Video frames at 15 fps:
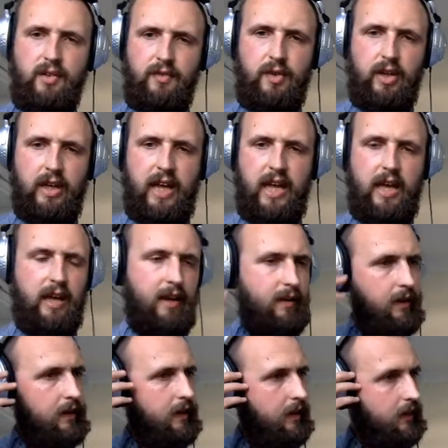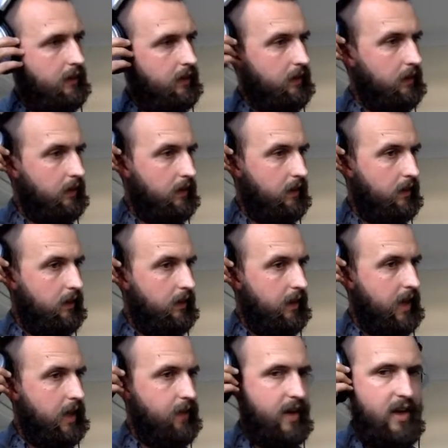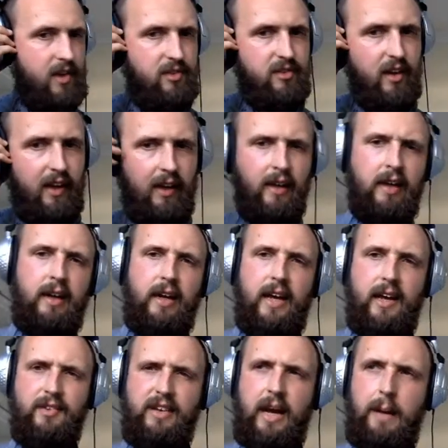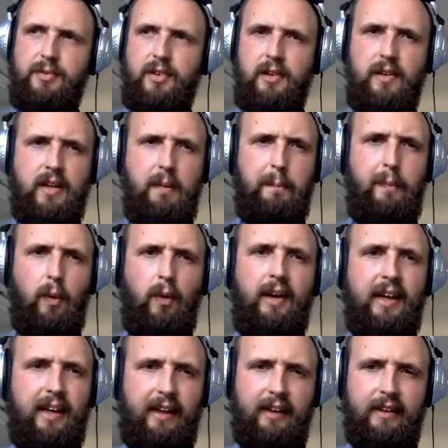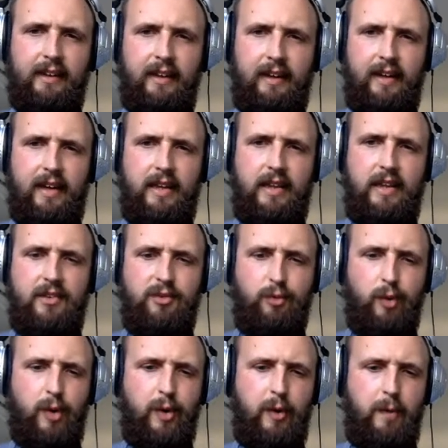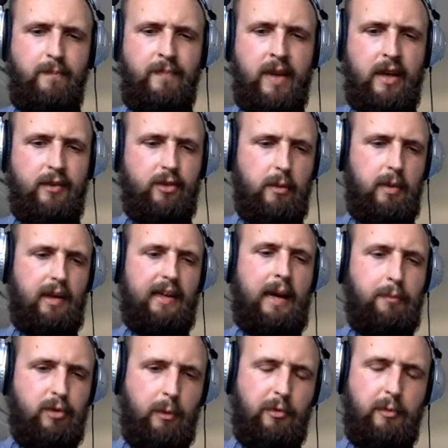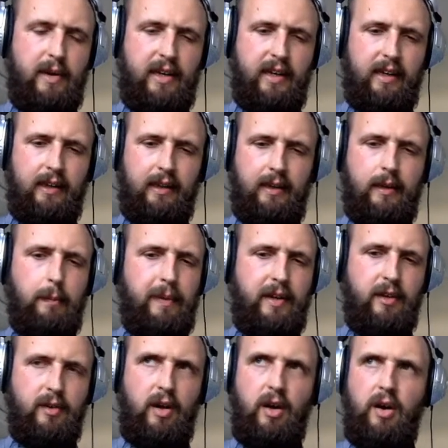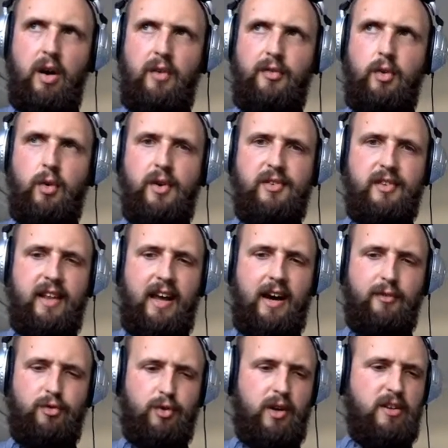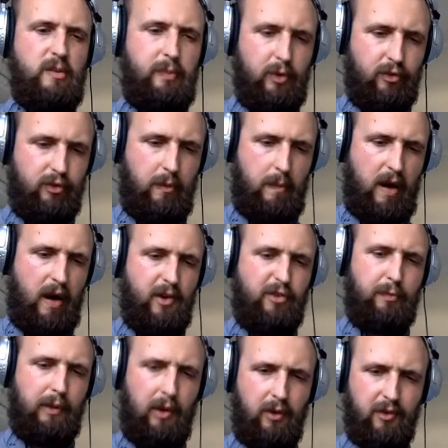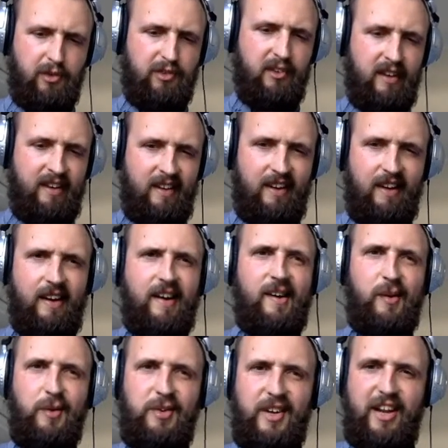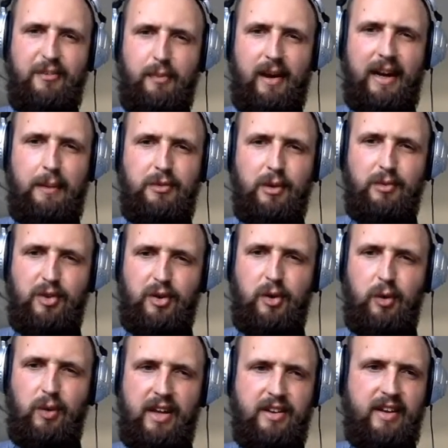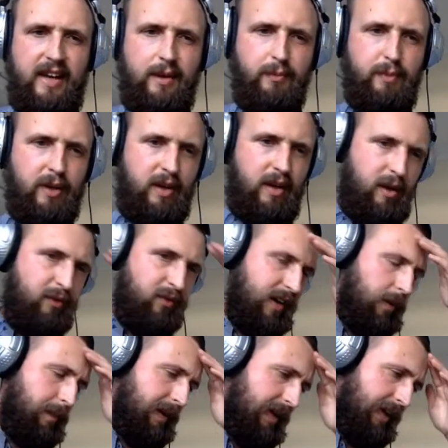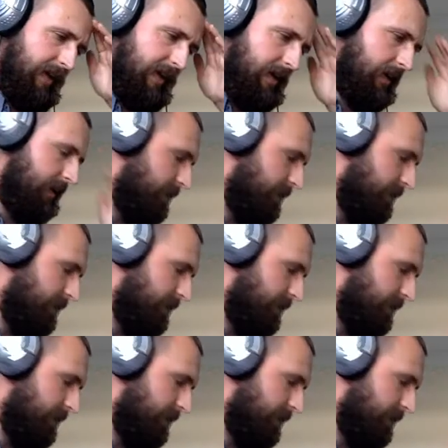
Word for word: if you can hear hear a hissing. It is absolutely boiling in this room, so my laptop's making a little bit of, uh, of noise there. I've tried to put some ice blocks uh, underneath my laptop to cool that down, but hopefully it'll be uh,